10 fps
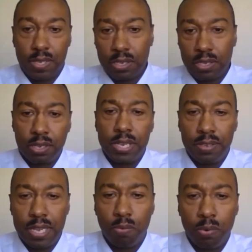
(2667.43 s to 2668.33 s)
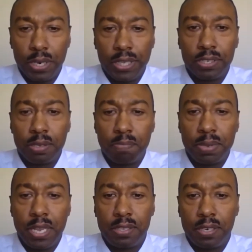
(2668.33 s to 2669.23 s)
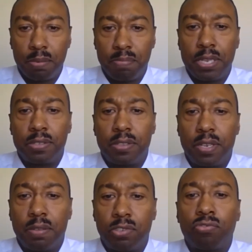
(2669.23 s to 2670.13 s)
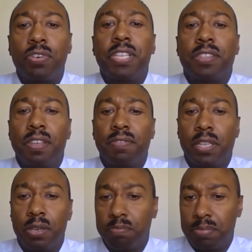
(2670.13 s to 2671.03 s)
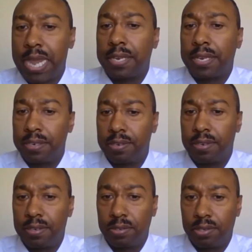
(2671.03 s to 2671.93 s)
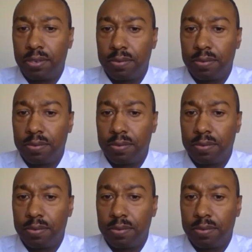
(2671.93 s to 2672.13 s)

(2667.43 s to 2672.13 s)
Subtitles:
So it really just depends, and it depends on the strength of the loan package too.